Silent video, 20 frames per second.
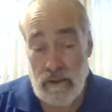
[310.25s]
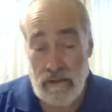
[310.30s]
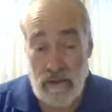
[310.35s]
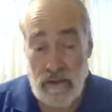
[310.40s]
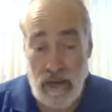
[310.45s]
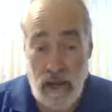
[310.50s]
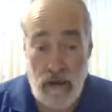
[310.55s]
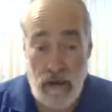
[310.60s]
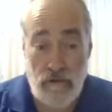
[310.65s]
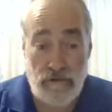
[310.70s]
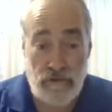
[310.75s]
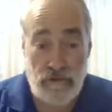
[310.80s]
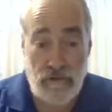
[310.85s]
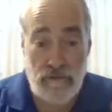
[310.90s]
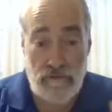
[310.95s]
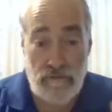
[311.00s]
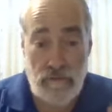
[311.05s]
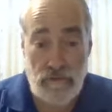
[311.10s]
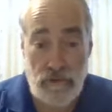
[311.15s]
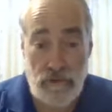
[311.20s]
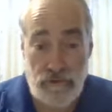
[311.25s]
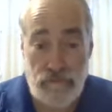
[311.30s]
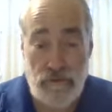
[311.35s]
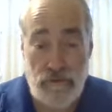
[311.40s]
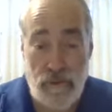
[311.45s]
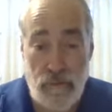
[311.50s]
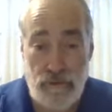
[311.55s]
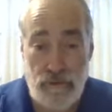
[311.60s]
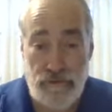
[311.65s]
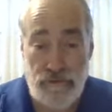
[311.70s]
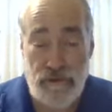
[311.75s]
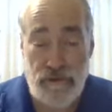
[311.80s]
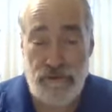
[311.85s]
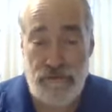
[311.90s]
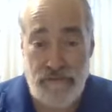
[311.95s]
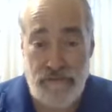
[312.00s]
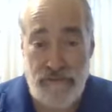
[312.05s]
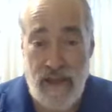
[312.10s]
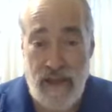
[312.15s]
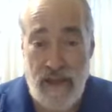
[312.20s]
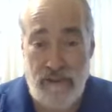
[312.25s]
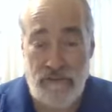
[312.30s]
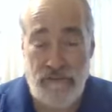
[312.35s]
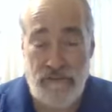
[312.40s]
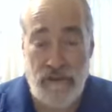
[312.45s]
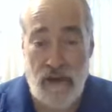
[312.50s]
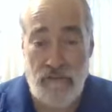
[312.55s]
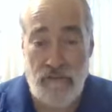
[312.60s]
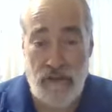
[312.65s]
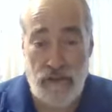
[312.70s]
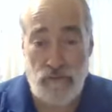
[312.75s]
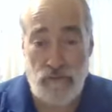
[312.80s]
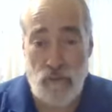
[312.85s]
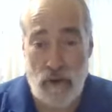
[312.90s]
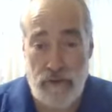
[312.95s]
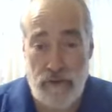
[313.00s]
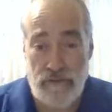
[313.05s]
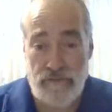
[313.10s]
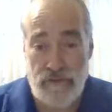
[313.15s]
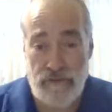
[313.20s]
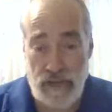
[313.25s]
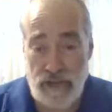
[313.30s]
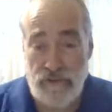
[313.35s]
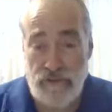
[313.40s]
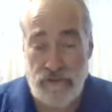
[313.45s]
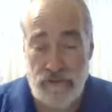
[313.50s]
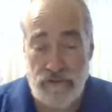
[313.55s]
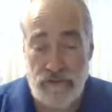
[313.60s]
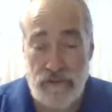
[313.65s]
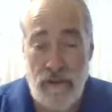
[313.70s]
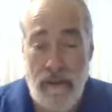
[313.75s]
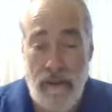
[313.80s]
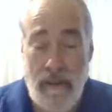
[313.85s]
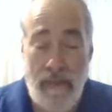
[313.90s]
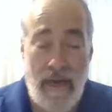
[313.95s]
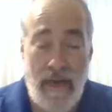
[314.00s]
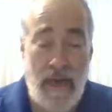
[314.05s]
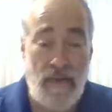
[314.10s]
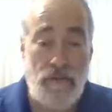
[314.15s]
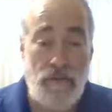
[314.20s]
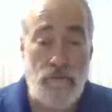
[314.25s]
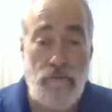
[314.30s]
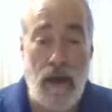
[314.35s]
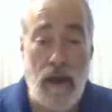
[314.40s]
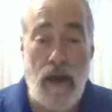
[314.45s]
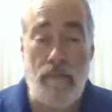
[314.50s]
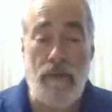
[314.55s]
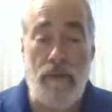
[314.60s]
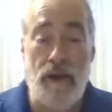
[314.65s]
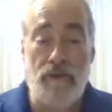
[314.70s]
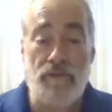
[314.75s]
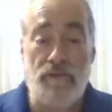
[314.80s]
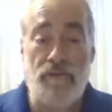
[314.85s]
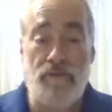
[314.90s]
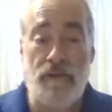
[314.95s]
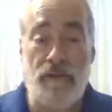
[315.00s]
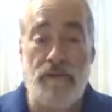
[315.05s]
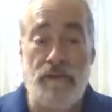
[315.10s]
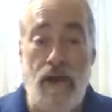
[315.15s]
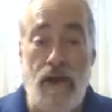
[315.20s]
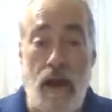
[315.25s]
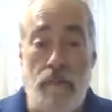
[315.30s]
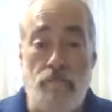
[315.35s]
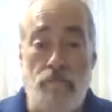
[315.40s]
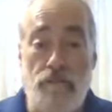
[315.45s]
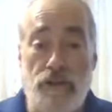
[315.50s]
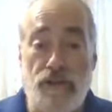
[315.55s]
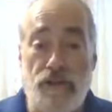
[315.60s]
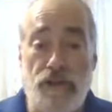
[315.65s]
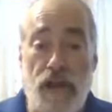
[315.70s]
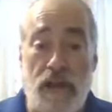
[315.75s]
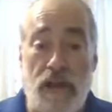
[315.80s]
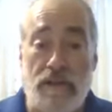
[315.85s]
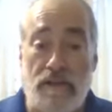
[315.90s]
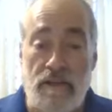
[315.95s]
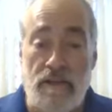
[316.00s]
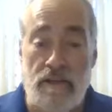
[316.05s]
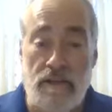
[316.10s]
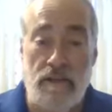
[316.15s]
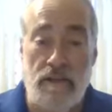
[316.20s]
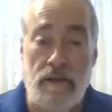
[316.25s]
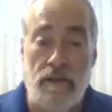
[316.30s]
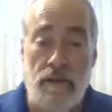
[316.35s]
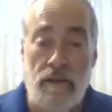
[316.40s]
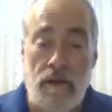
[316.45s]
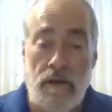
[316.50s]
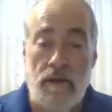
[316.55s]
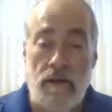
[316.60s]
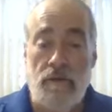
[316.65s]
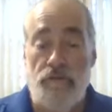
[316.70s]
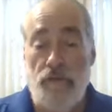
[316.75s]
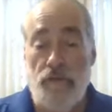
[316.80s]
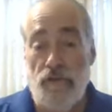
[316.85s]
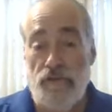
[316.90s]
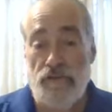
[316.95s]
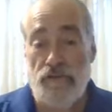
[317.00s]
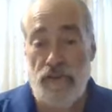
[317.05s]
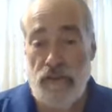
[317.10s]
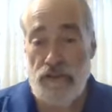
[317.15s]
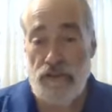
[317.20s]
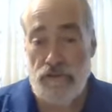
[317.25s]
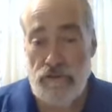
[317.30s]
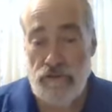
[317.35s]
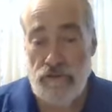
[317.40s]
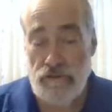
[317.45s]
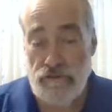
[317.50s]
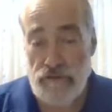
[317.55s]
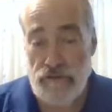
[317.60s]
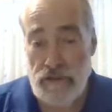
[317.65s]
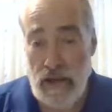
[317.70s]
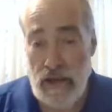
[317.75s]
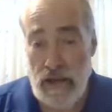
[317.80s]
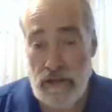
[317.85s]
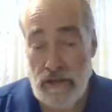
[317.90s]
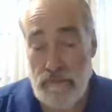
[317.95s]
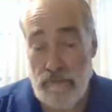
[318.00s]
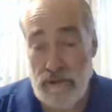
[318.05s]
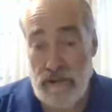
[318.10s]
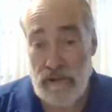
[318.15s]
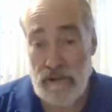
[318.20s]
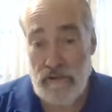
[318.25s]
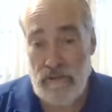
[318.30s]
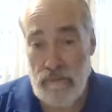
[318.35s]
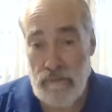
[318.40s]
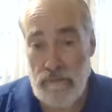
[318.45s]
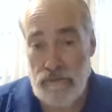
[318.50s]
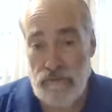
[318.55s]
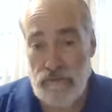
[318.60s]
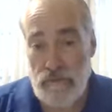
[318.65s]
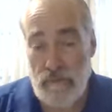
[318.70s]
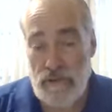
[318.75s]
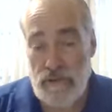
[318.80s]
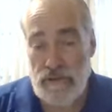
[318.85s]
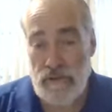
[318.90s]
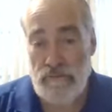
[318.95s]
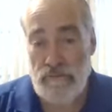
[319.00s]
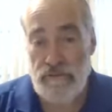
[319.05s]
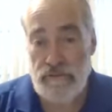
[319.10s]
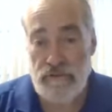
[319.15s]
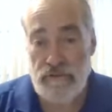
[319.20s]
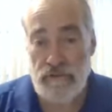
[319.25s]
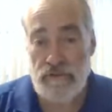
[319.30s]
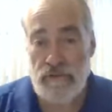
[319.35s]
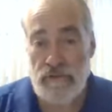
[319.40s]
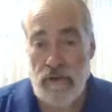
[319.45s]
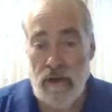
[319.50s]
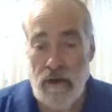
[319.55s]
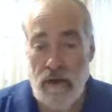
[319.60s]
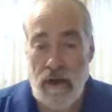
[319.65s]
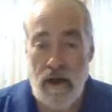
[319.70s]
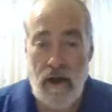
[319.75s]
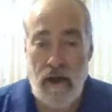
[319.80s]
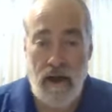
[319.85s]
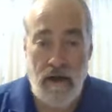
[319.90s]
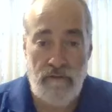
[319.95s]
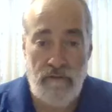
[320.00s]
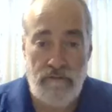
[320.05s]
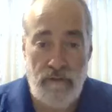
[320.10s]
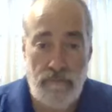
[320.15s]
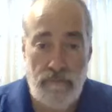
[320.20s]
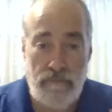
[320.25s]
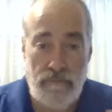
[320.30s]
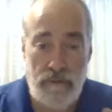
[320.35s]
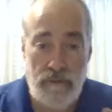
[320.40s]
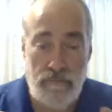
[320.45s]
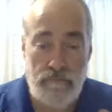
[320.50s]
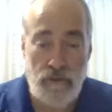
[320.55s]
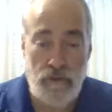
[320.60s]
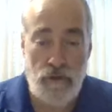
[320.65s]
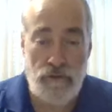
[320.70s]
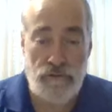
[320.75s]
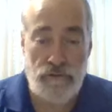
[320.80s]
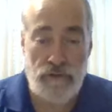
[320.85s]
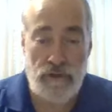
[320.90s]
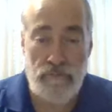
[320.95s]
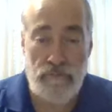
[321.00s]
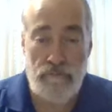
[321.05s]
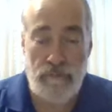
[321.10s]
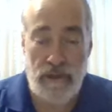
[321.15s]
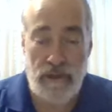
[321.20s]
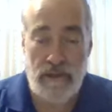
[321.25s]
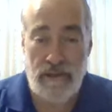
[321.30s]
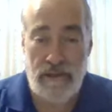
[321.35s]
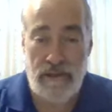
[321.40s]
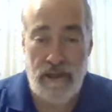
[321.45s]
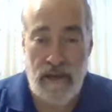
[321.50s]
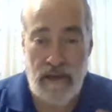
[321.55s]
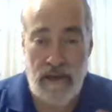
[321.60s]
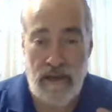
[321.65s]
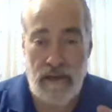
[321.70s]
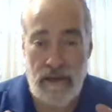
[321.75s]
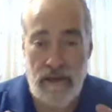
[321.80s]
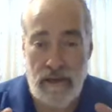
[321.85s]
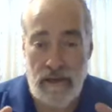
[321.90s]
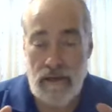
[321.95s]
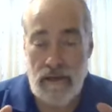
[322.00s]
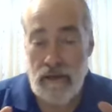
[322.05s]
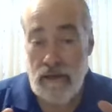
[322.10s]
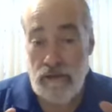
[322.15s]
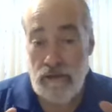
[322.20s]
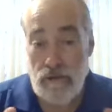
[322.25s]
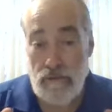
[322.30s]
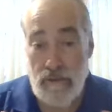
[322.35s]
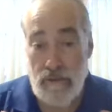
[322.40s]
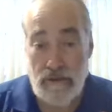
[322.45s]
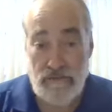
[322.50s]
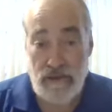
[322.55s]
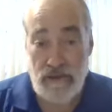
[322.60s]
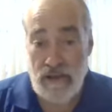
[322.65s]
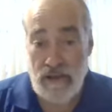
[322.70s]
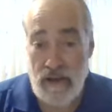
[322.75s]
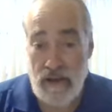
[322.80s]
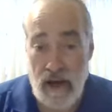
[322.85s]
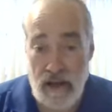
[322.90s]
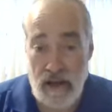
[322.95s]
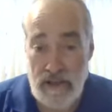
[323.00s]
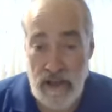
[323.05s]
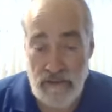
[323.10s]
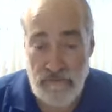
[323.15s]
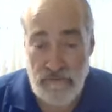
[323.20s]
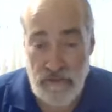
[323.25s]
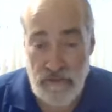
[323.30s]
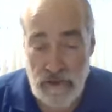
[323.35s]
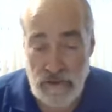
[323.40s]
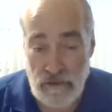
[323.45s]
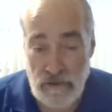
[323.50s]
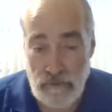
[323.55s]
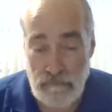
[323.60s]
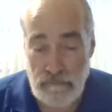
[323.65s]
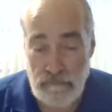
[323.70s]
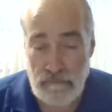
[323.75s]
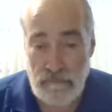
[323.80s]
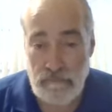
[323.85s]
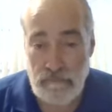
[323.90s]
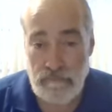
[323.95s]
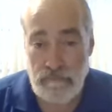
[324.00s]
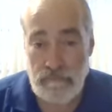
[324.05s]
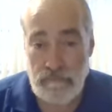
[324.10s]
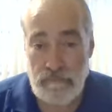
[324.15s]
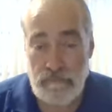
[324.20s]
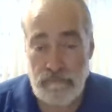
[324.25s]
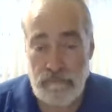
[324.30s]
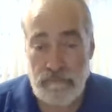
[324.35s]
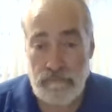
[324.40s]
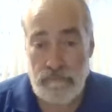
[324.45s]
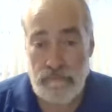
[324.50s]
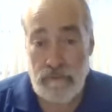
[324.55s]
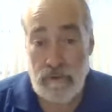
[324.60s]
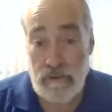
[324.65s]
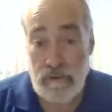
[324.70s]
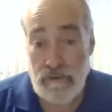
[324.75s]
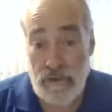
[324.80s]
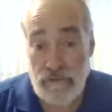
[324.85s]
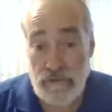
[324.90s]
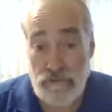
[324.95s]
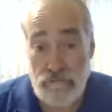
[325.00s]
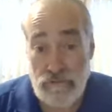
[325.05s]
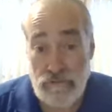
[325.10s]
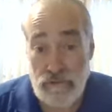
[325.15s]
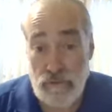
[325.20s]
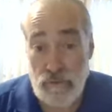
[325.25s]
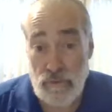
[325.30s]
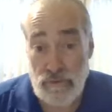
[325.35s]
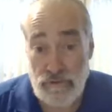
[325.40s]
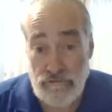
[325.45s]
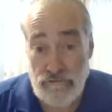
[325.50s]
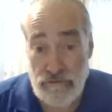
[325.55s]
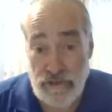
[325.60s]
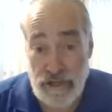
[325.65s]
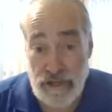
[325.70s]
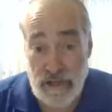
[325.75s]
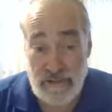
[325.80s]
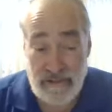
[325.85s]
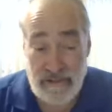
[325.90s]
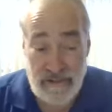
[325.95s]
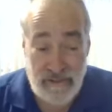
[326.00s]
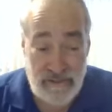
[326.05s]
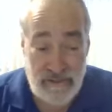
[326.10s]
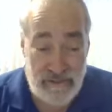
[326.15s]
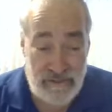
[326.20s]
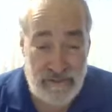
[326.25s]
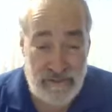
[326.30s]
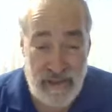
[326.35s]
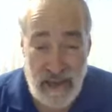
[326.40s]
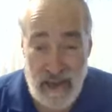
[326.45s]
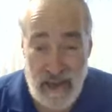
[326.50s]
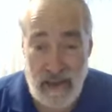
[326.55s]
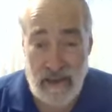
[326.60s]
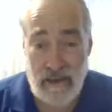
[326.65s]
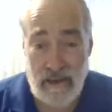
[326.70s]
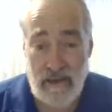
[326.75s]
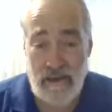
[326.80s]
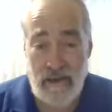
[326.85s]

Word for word: The heresy of the Notrim was just that itself. That's why the sages and the rabbis of that time rejected first century Christianity because they put so much emphasis of the, the person being a, you might say, a Godhead figure. And that's the reason it was rejected to this day.